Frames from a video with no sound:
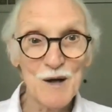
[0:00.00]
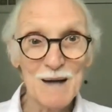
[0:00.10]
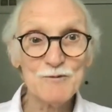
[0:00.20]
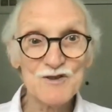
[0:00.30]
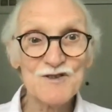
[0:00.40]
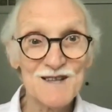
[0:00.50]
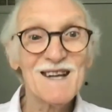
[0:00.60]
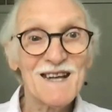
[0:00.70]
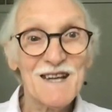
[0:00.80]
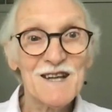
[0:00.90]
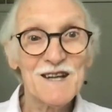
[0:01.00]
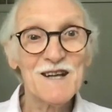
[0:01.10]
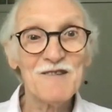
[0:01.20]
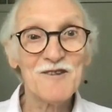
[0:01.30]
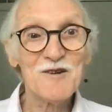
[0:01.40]
I'm just
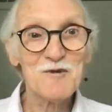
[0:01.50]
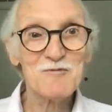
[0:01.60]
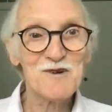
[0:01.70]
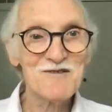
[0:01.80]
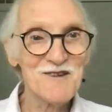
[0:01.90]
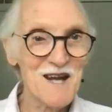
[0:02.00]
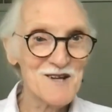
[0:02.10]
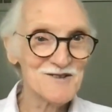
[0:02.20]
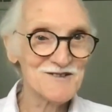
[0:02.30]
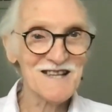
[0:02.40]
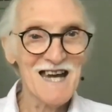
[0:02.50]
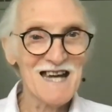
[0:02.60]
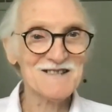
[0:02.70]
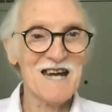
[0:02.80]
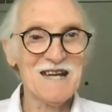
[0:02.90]
giving you abbreviations,
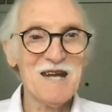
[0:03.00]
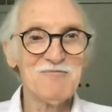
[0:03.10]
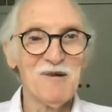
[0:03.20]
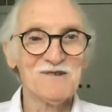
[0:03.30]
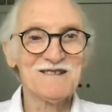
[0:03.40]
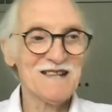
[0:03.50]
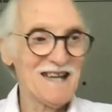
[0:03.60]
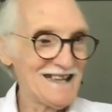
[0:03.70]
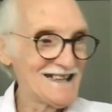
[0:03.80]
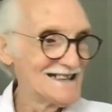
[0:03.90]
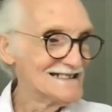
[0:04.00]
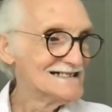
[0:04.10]
as I keep on saying.